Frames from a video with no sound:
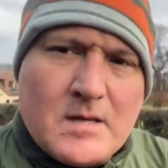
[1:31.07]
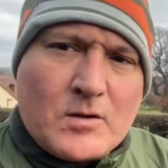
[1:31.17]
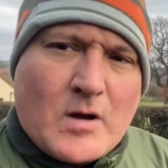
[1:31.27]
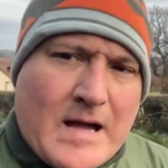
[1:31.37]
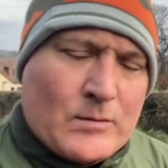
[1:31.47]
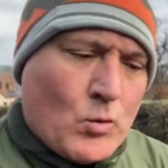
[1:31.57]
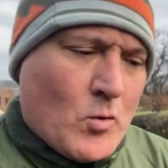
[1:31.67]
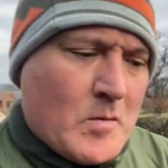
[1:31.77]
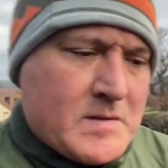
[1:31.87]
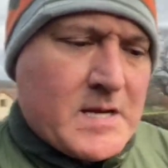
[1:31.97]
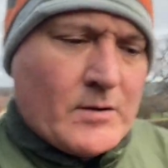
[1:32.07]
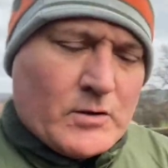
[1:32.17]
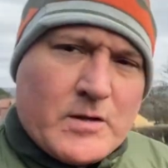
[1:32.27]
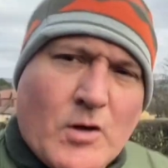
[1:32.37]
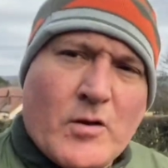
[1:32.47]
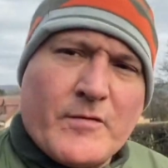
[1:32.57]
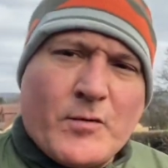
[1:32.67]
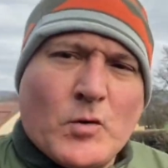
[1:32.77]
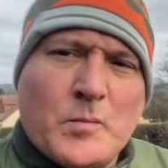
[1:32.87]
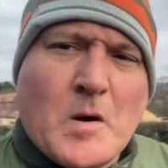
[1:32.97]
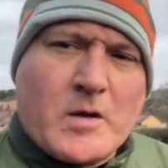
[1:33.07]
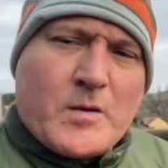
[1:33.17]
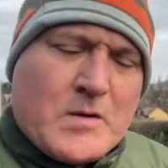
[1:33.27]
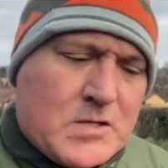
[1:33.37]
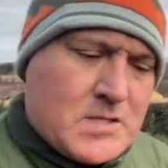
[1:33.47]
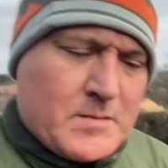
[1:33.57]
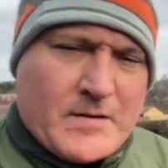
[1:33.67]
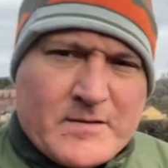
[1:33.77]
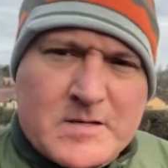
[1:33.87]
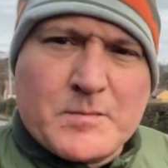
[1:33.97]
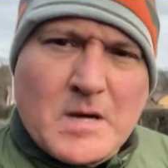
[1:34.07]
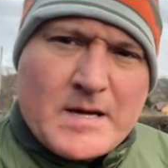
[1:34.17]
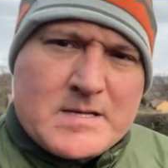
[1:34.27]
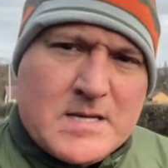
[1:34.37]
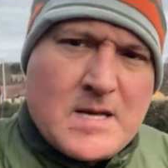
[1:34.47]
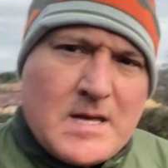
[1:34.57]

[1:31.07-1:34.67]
got hand warmer material on it, not the full pocket, which is a bit of a surprise,